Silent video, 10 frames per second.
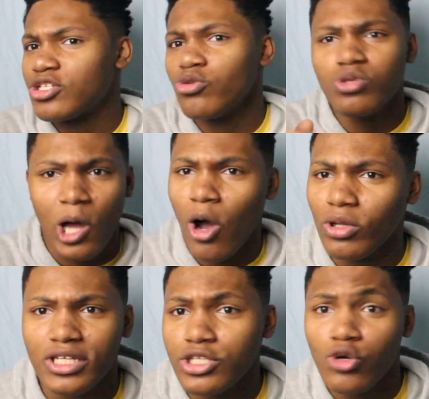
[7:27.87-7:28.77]
Two
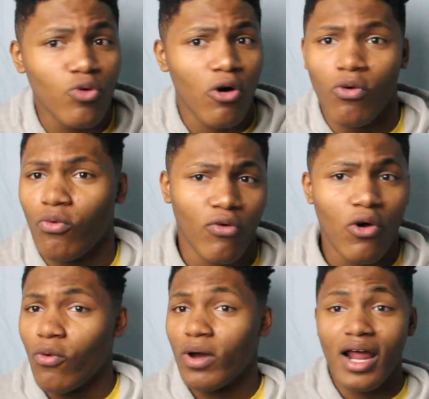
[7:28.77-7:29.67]
songs, this duo,
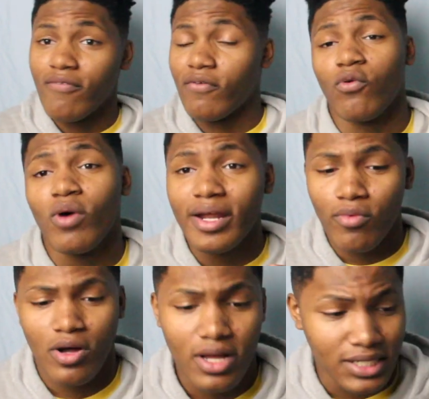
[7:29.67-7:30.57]
whatever, for what
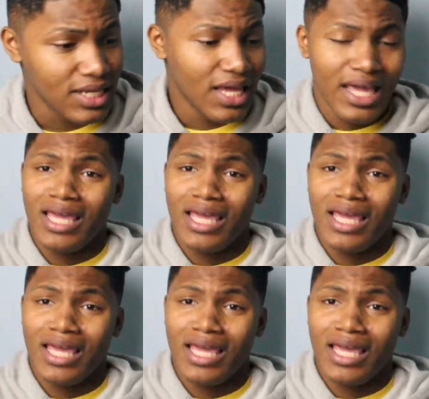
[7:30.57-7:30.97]
it was.